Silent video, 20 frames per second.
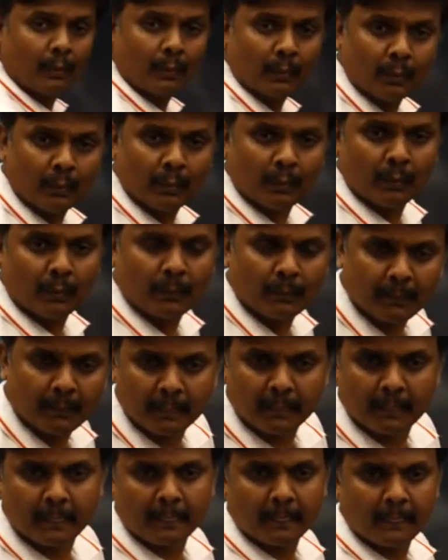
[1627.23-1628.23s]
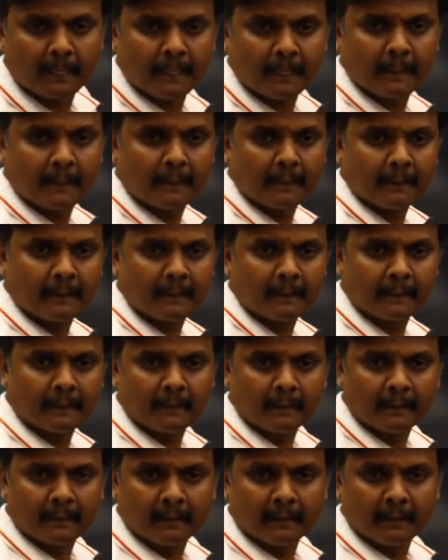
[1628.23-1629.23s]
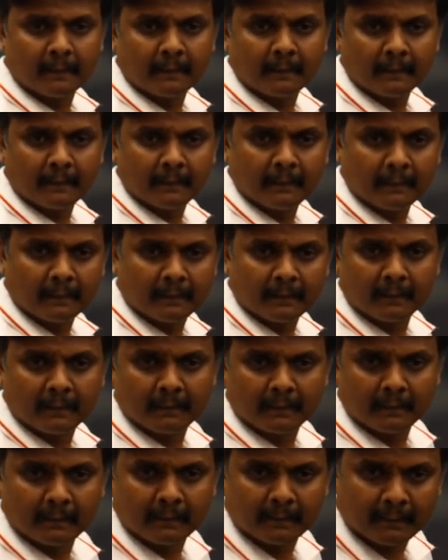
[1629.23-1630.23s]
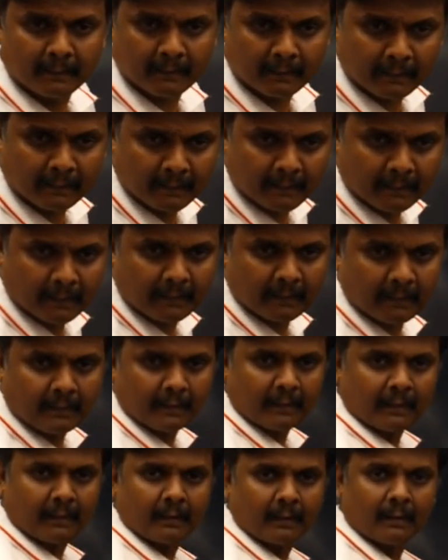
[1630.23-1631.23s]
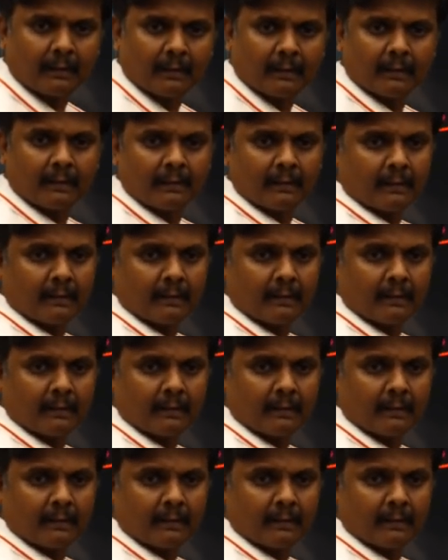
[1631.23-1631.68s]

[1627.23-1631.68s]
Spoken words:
(silence)